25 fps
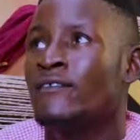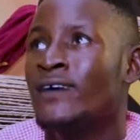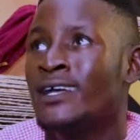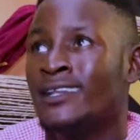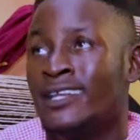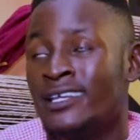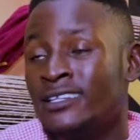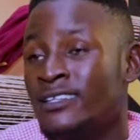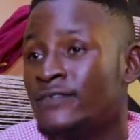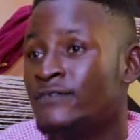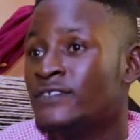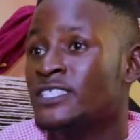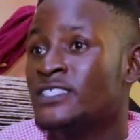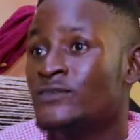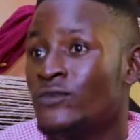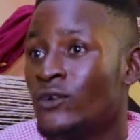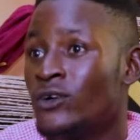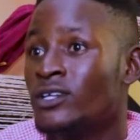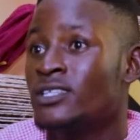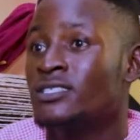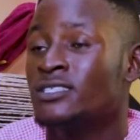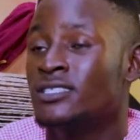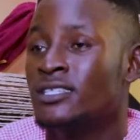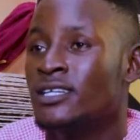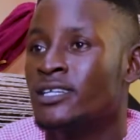an edifice for
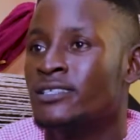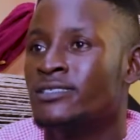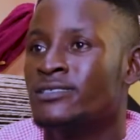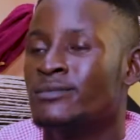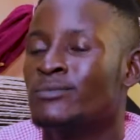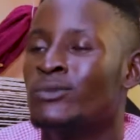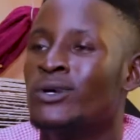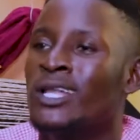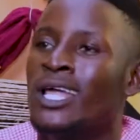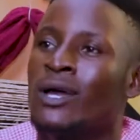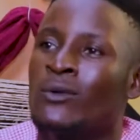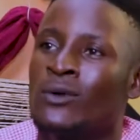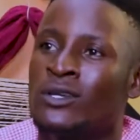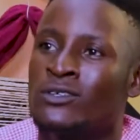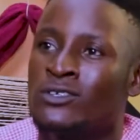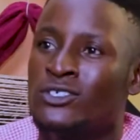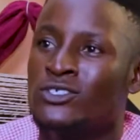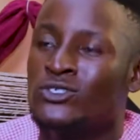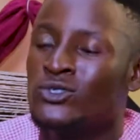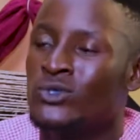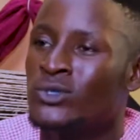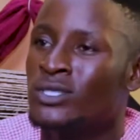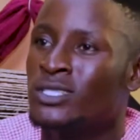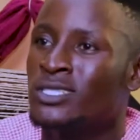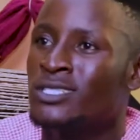it yet, but like we're
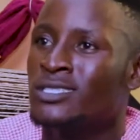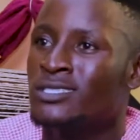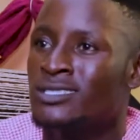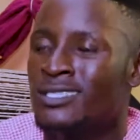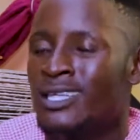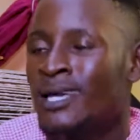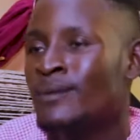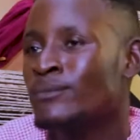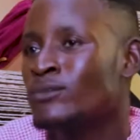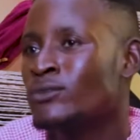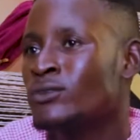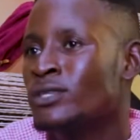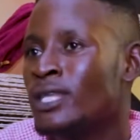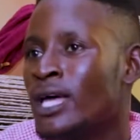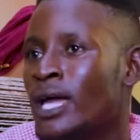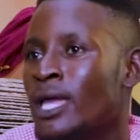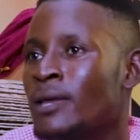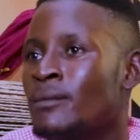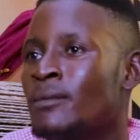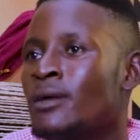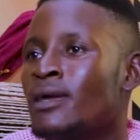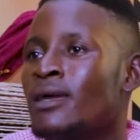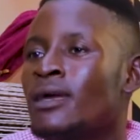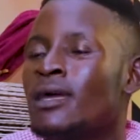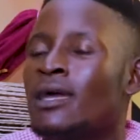just doing it time to
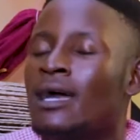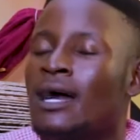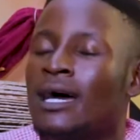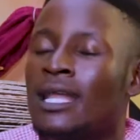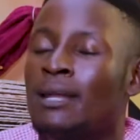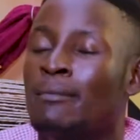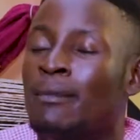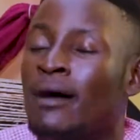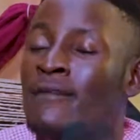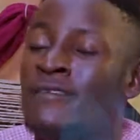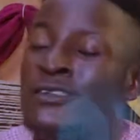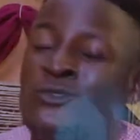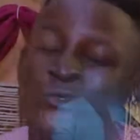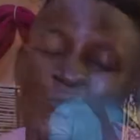time. And I'm having